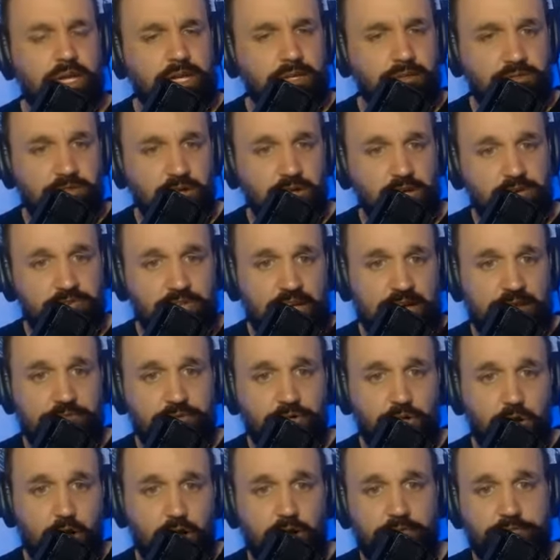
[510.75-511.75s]
he does
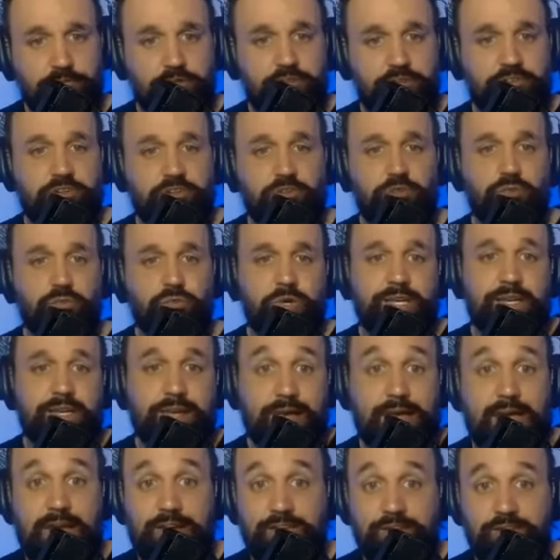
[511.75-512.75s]
have an offense, and we
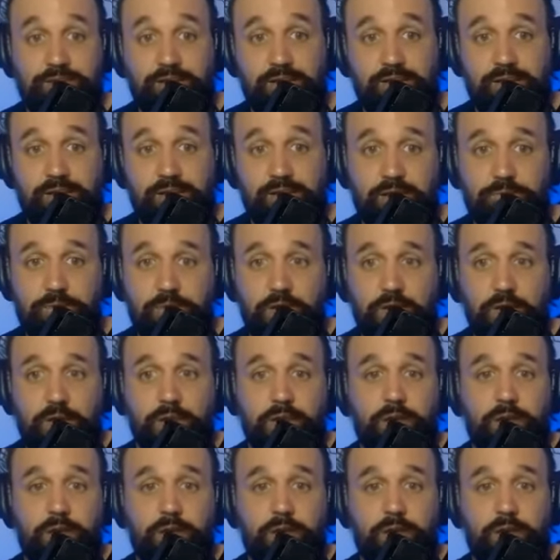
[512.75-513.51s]
can't see him